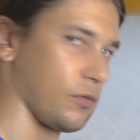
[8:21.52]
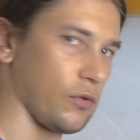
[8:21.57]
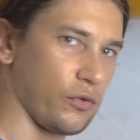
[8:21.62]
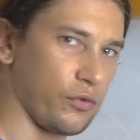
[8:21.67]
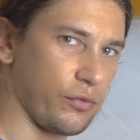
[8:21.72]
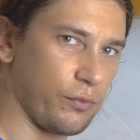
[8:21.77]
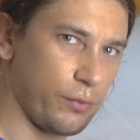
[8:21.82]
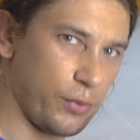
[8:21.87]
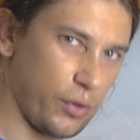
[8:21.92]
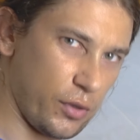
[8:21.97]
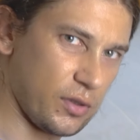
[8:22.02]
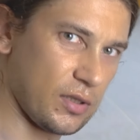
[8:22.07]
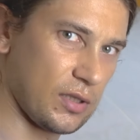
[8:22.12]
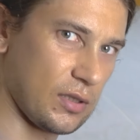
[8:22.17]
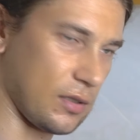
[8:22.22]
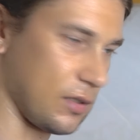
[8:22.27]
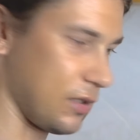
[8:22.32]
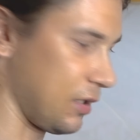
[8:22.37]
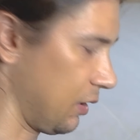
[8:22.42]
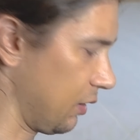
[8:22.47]
of
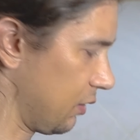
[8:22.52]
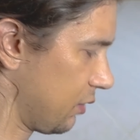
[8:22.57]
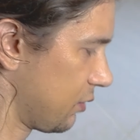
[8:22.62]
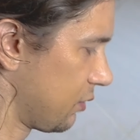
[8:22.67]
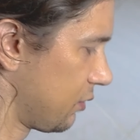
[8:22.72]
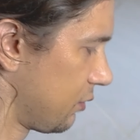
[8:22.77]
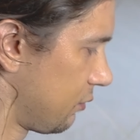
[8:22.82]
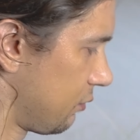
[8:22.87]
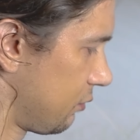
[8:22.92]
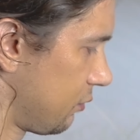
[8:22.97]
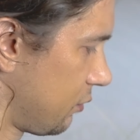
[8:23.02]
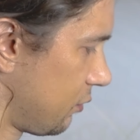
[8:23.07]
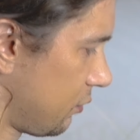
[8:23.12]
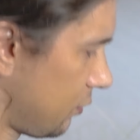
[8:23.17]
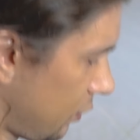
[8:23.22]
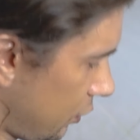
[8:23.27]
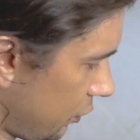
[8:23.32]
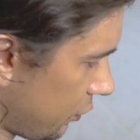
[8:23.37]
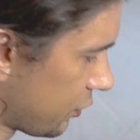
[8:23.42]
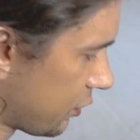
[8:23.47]
protein cakes.
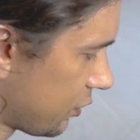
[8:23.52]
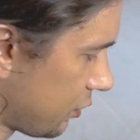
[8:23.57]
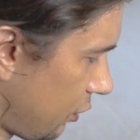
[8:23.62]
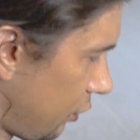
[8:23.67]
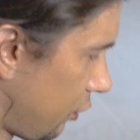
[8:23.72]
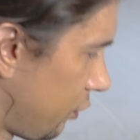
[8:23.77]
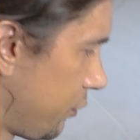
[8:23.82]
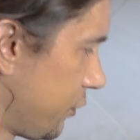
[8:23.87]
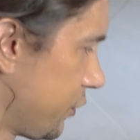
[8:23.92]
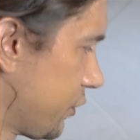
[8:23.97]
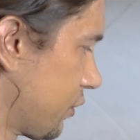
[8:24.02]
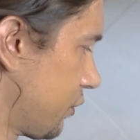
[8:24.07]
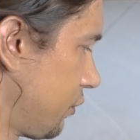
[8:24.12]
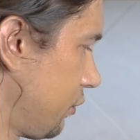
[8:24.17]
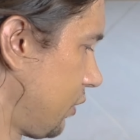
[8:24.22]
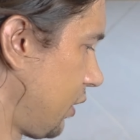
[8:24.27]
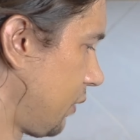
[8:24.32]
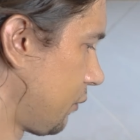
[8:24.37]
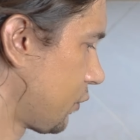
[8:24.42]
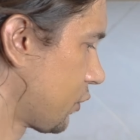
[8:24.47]
Looks almost
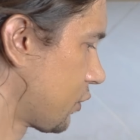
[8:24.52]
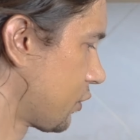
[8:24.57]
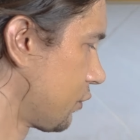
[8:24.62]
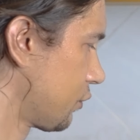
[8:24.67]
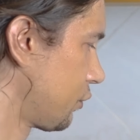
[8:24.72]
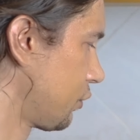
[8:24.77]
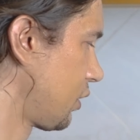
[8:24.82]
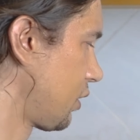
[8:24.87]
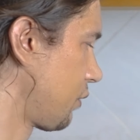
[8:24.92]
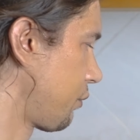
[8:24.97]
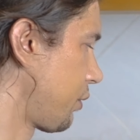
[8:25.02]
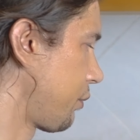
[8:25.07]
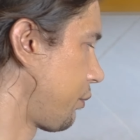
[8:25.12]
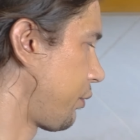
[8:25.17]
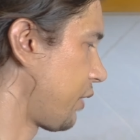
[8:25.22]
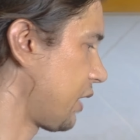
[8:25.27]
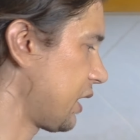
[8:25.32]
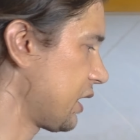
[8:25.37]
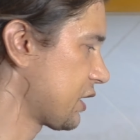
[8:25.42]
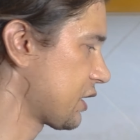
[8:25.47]
good and not so good in
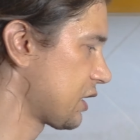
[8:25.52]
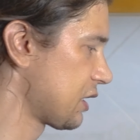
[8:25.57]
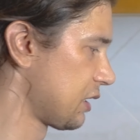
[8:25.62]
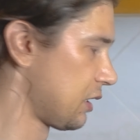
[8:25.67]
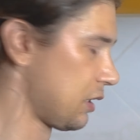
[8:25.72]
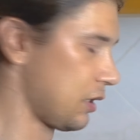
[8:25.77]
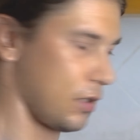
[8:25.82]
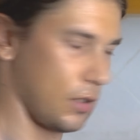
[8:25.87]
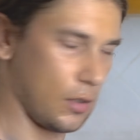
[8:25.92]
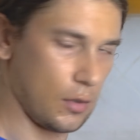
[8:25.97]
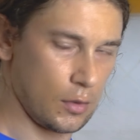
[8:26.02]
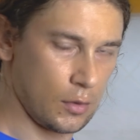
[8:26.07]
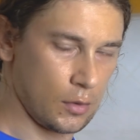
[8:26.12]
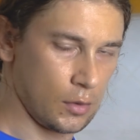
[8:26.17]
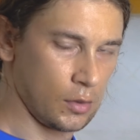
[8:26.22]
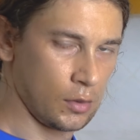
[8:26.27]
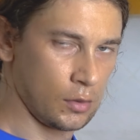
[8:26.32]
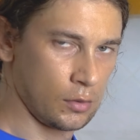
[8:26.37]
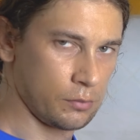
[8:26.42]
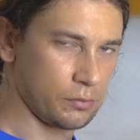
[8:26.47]
preparation.
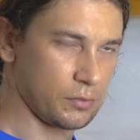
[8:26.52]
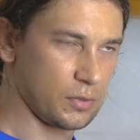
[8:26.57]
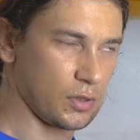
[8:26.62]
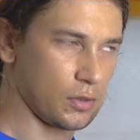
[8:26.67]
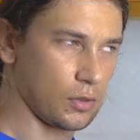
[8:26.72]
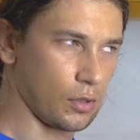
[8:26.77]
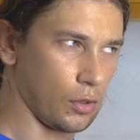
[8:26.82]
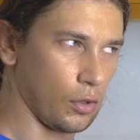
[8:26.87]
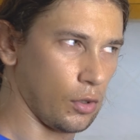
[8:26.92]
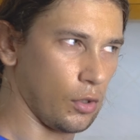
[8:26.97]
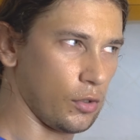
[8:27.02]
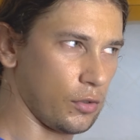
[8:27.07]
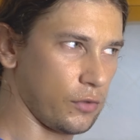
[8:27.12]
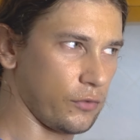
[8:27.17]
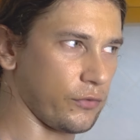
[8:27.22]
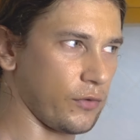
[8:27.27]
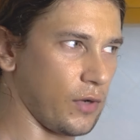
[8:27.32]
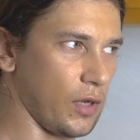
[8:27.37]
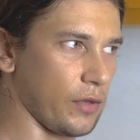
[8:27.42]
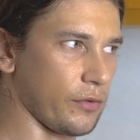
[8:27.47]
It's a lot
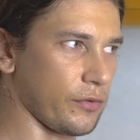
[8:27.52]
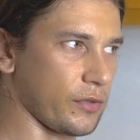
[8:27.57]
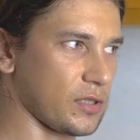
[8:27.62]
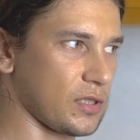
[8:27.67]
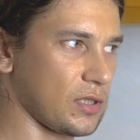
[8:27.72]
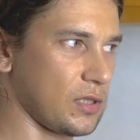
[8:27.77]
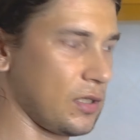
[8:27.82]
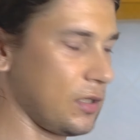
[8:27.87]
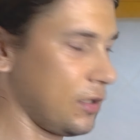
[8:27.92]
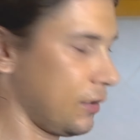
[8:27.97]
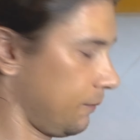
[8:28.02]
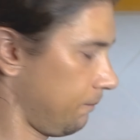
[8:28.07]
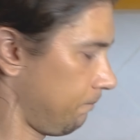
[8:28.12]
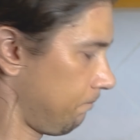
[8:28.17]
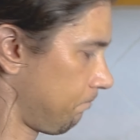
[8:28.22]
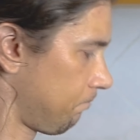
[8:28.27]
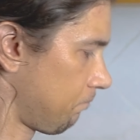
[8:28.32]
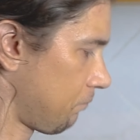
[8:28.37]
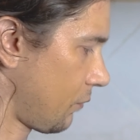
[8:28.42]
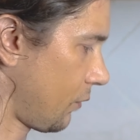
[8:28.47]
of calories here.
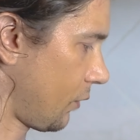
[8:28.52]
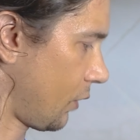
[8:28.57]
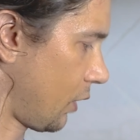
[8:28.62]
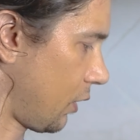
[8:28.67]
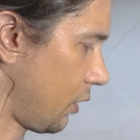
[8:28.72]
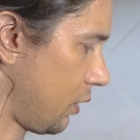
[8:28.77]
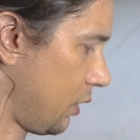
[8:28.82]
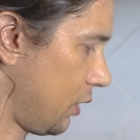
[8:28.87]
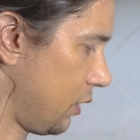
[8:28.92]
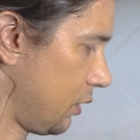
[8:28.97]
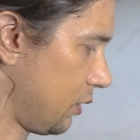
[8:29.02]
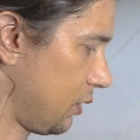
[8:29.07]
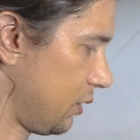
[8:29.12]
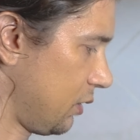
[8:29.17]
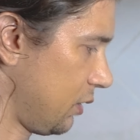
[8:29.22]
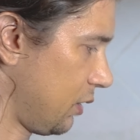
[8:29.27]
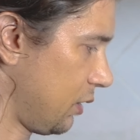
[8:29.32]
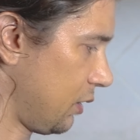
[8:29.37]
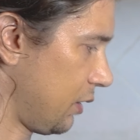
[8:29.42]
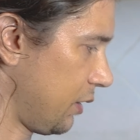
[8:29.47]
And
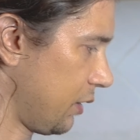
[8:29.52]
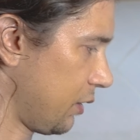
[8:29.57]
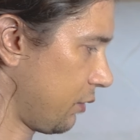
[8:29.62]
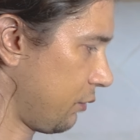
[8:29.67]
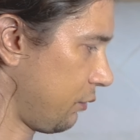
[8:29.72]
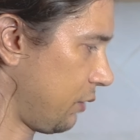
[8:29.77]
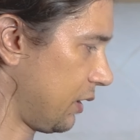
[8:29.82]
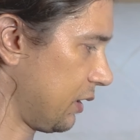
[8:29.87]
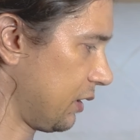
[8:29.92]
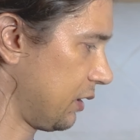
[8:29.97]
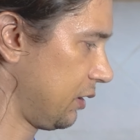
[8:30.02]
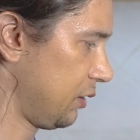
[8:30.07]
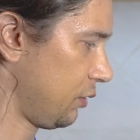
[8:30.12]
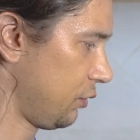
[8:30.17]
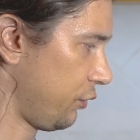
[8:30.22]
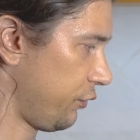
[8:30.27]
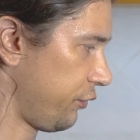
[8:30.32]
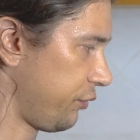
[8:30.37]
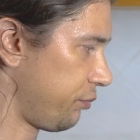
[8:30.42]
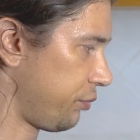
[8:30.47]
here like 1
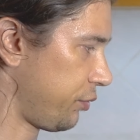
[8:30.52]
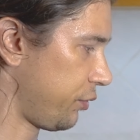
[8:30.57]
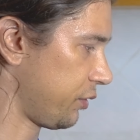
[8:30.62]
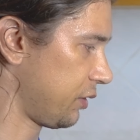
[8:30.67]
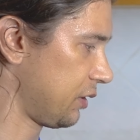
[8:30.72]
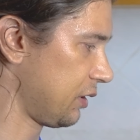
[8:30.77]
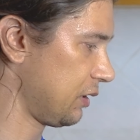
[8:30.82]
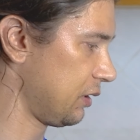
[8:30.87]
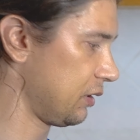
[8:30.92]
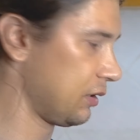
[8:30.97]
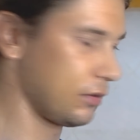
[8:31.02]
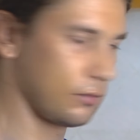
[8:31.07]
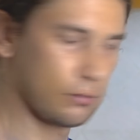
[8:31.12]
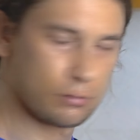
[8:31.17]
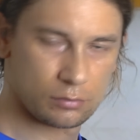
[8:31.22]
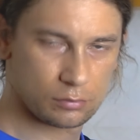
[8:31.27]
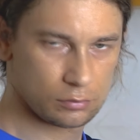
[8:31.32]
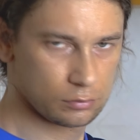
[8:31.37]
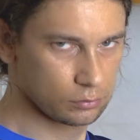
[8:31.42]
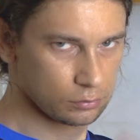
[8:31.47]
kilo of protein,
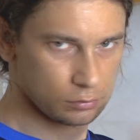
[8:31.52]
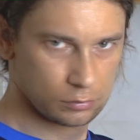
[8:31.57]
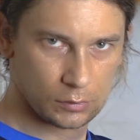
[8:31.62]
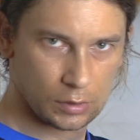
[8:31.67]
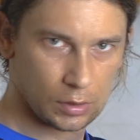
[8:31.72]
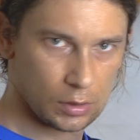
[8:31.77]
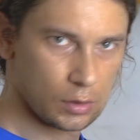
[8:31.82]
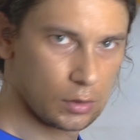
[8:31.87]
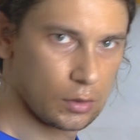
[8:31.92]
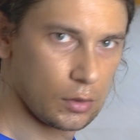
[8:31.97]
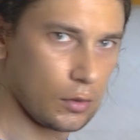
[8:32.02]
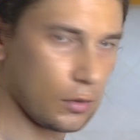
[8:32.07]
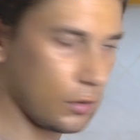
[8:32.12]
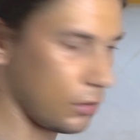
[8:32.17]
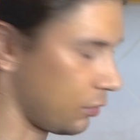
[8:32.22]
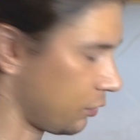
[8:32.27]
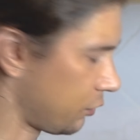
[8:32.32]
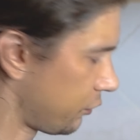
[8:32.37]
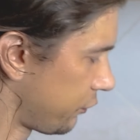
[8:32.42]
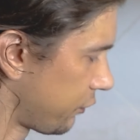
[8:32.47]
a
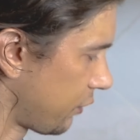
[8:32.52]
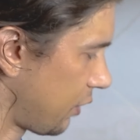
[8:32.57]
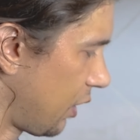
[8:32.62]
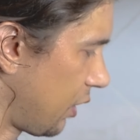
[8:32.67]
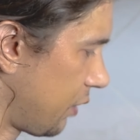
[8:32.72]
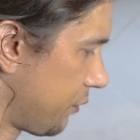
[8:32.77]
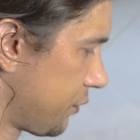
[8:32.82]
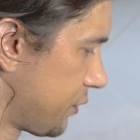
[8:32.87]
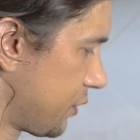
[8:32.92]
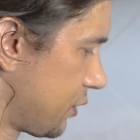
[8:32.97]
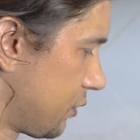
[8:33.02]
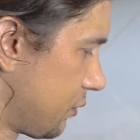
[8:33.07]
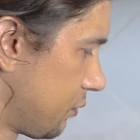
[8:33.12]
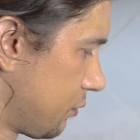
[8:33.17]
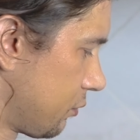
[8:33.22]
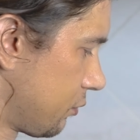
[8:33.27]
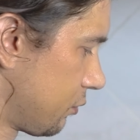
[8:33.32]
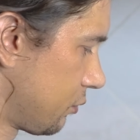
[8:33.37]
lot of carbs,